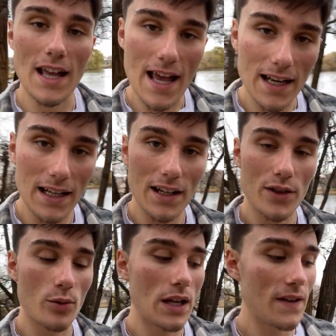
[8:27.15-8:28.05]
edit it
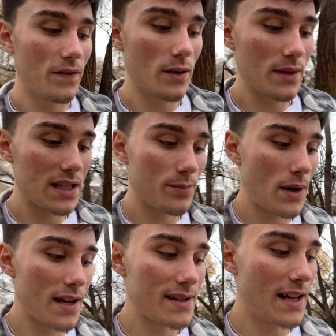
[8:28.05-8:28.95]
through HitFilm
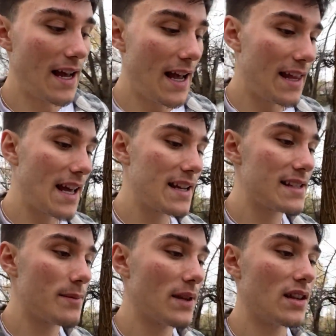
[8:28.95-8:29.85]
Express, and that is
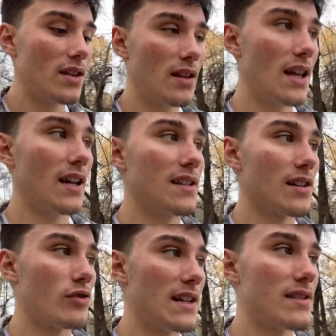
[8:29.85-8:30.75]
something that is a
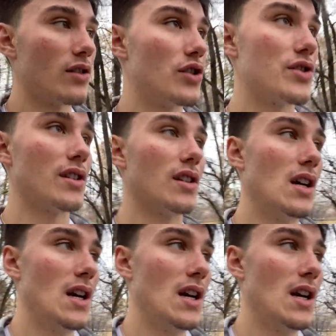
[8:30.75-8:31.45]
great solution